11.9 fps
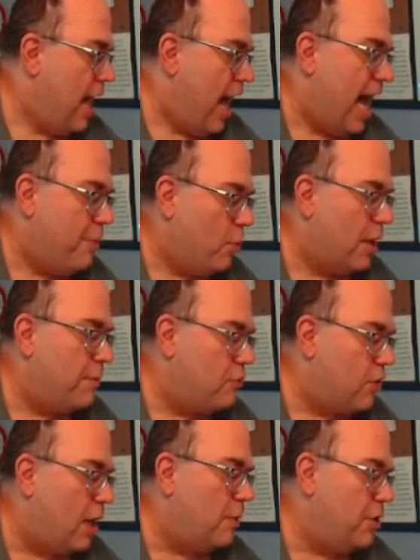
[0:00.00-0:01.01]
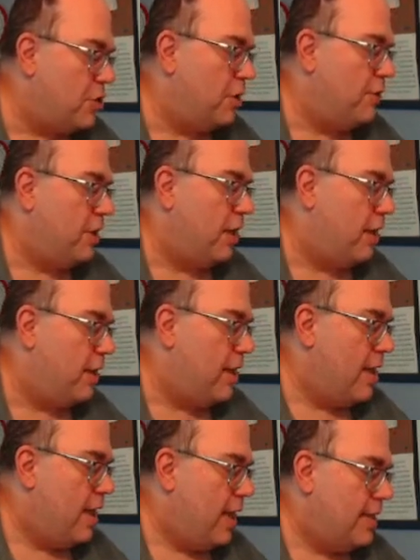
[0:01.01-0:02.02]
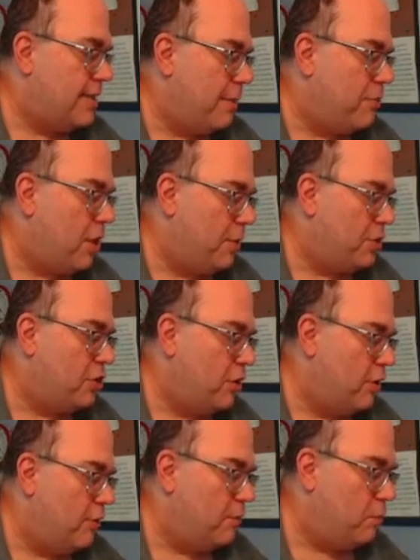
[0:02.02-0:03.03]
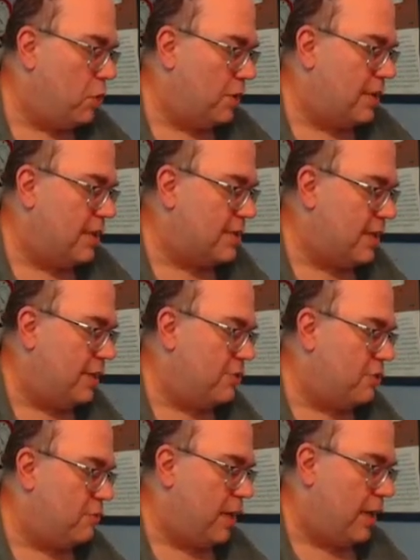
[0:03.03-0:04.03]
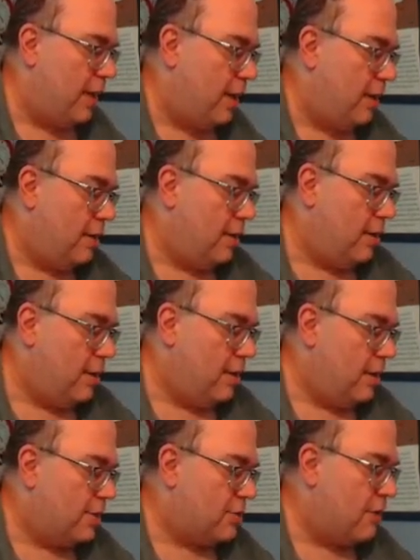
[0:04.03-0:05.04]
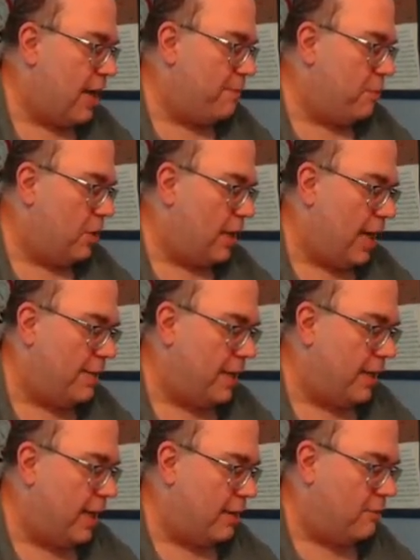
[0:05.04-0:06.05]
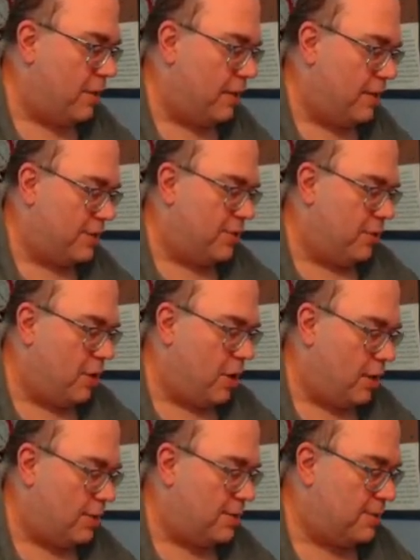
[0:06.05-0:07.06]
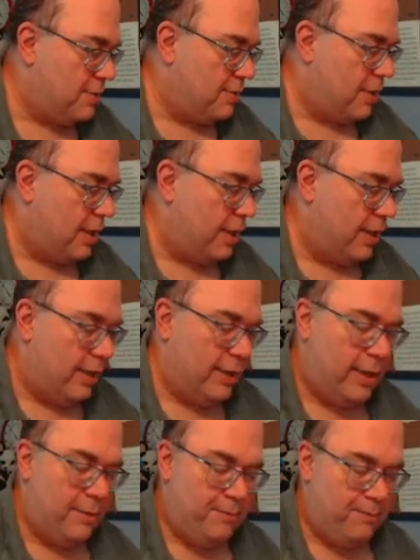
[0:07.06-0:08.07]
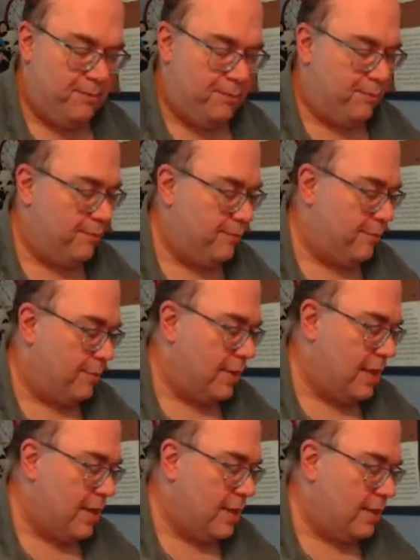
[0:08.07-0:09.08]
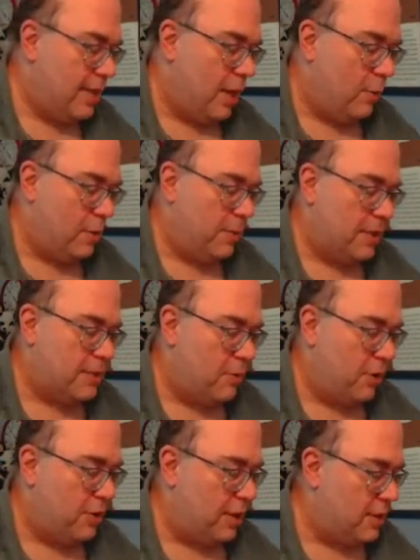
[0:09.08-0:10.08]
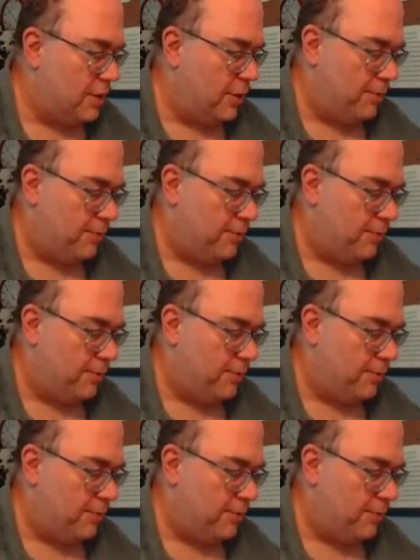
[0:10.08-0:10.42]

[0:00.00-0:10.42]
I, what I probably should have done is I probably should have put this into my scrapbook and then gotten rid of these two cards and hidden them. That would have been the smart thing to do.